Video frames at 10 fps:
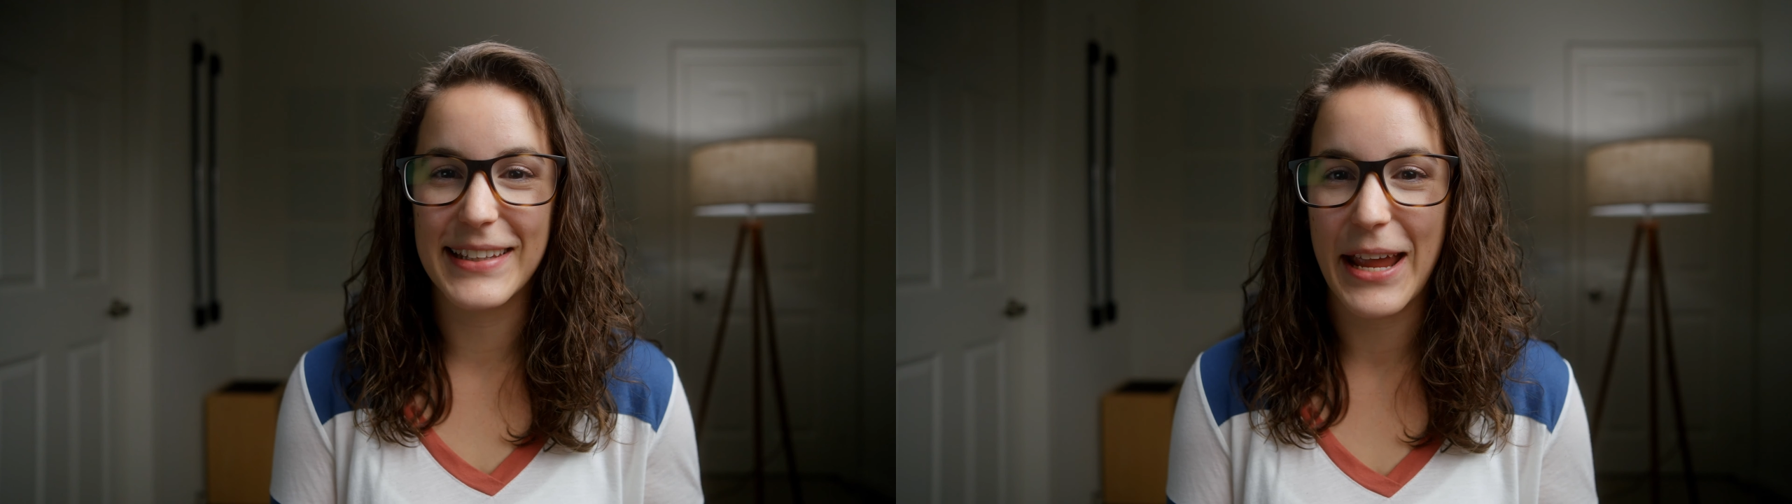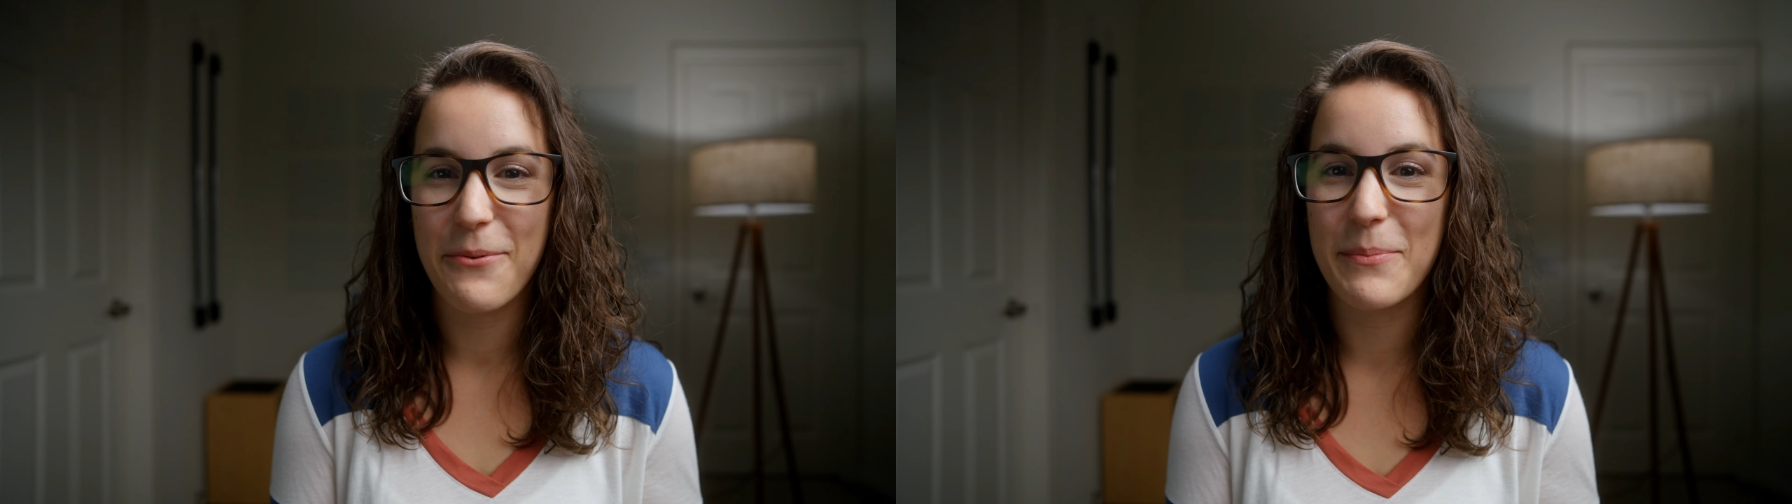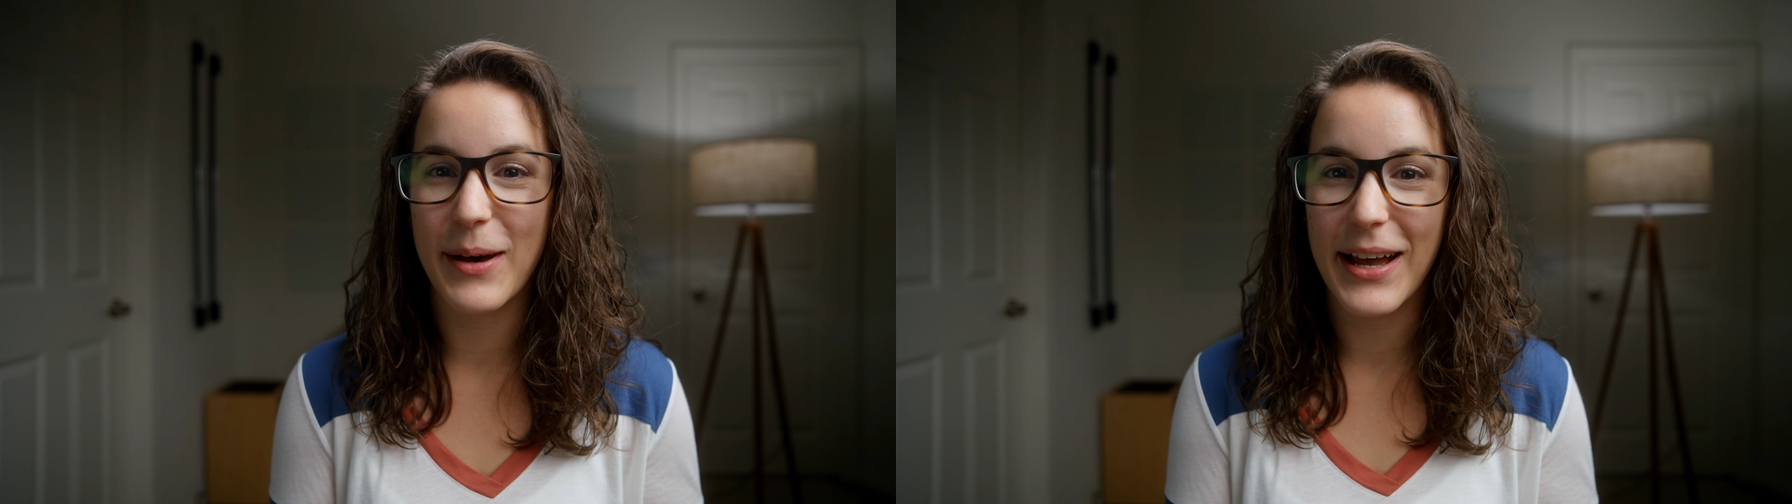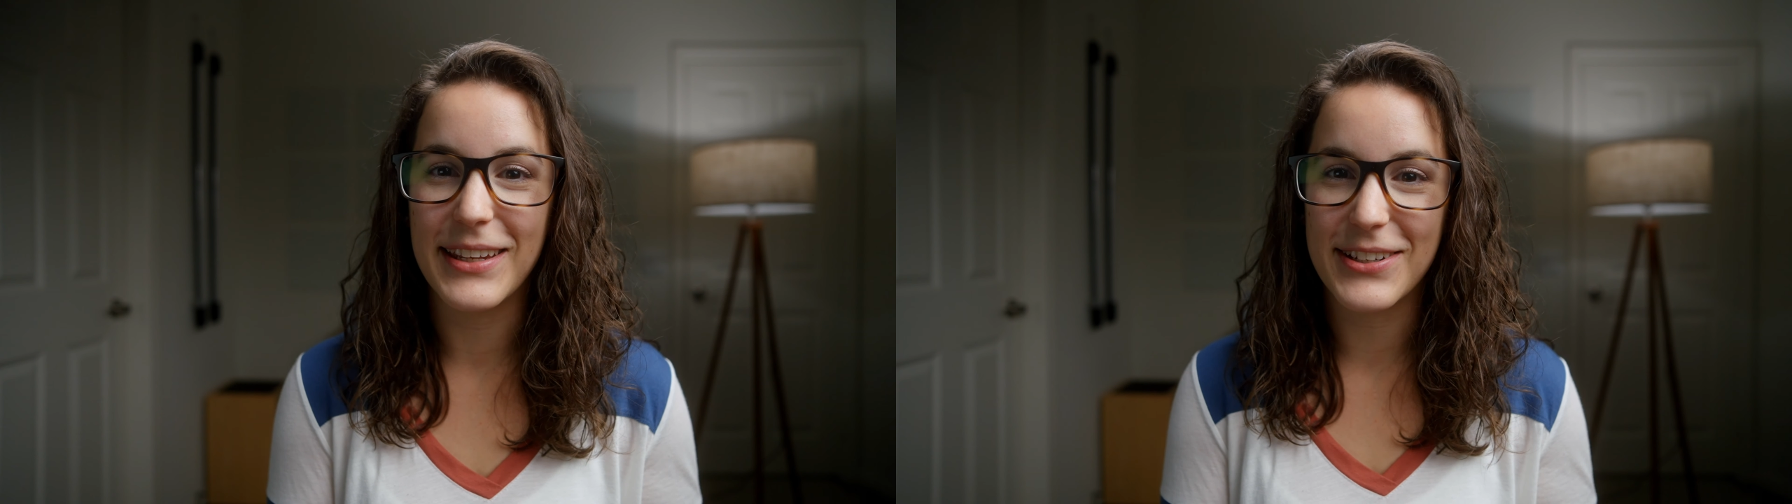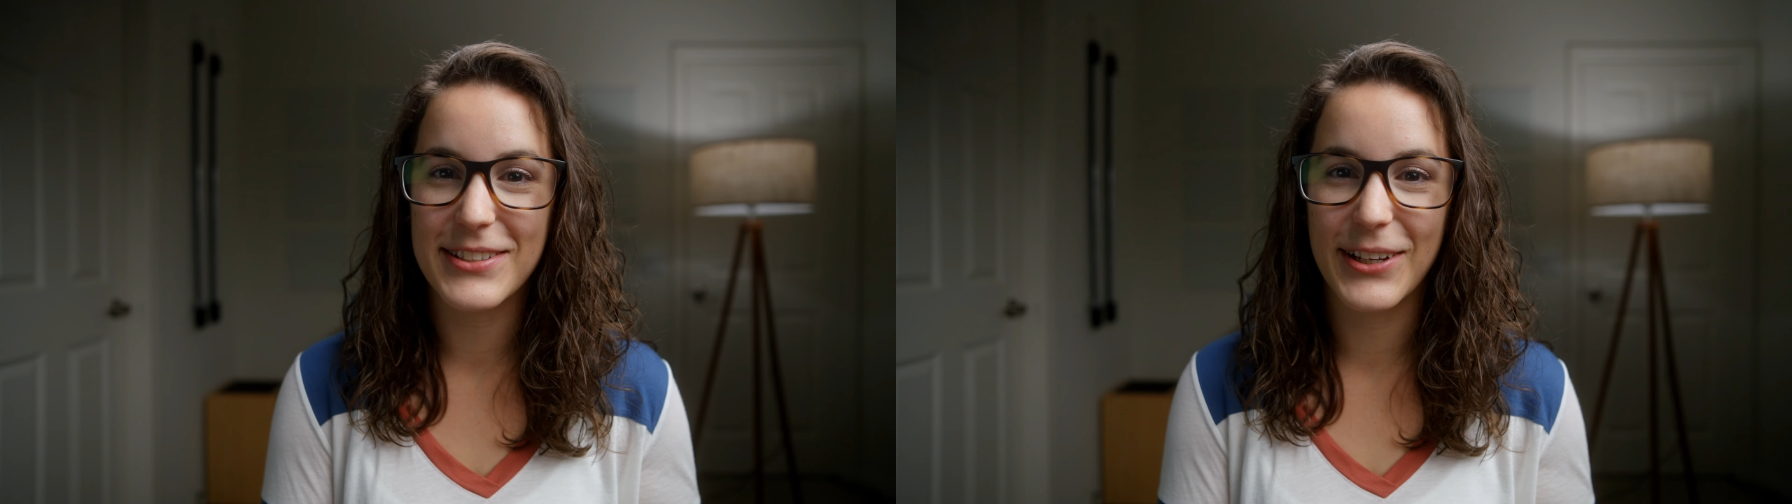light we bought
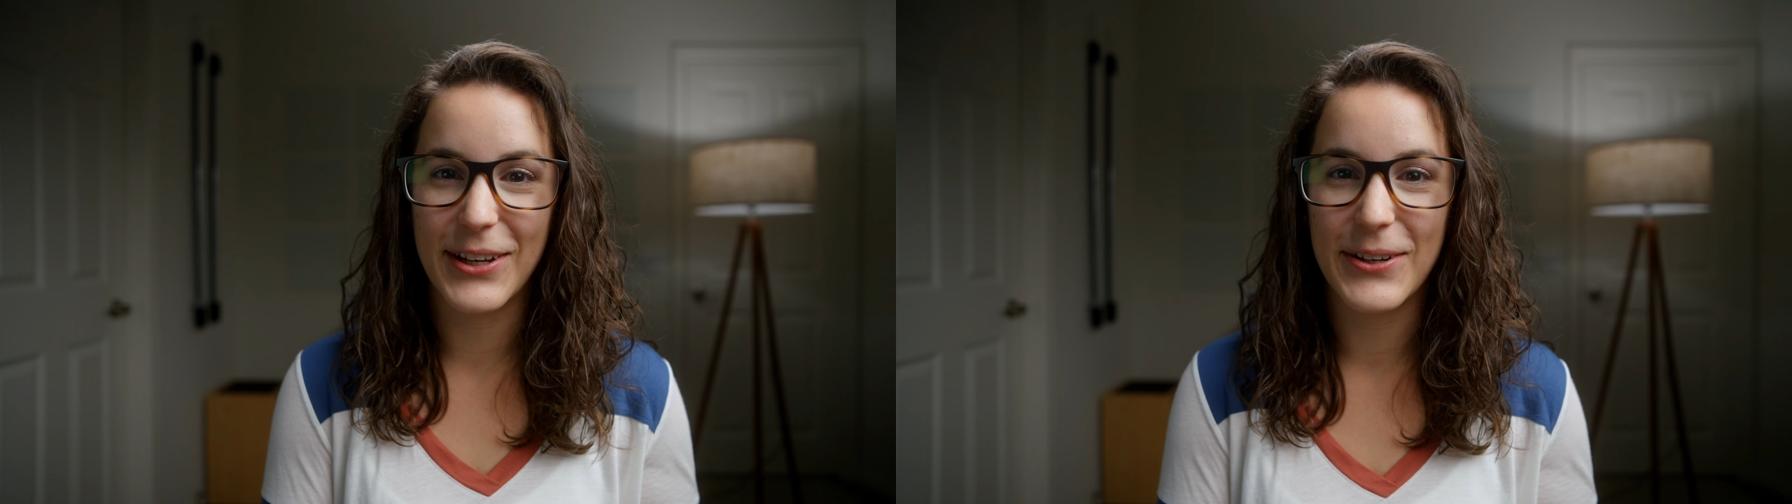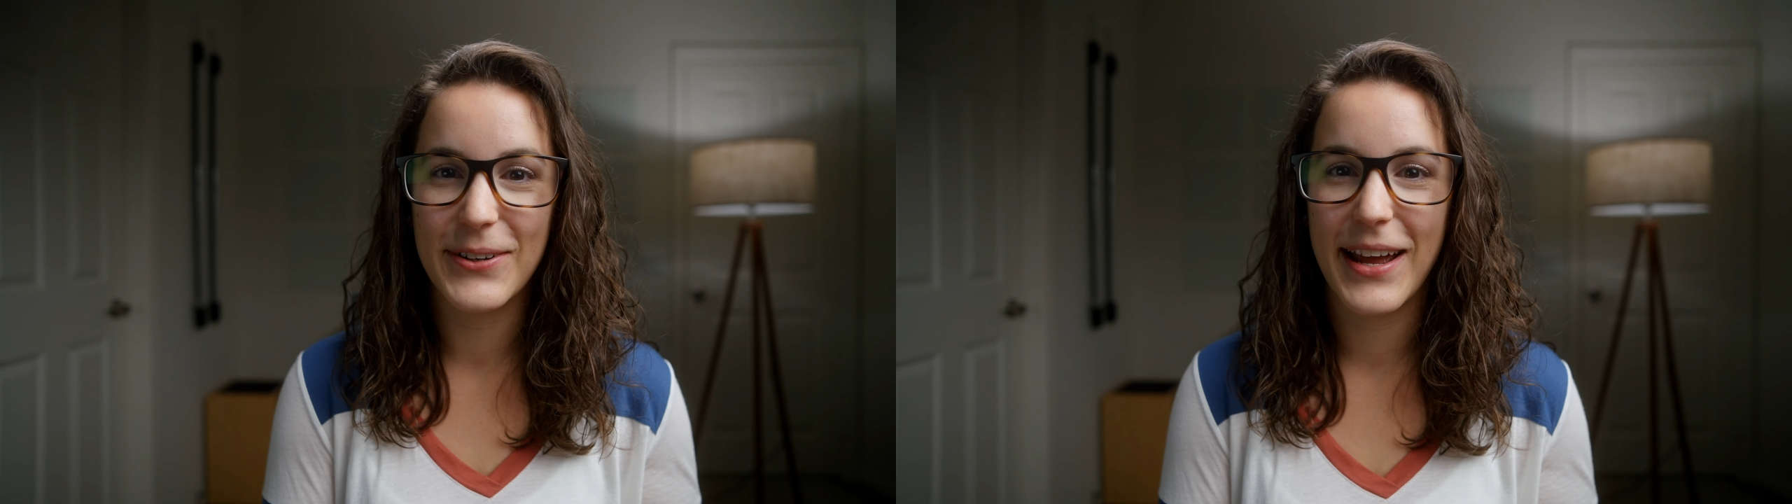years ago,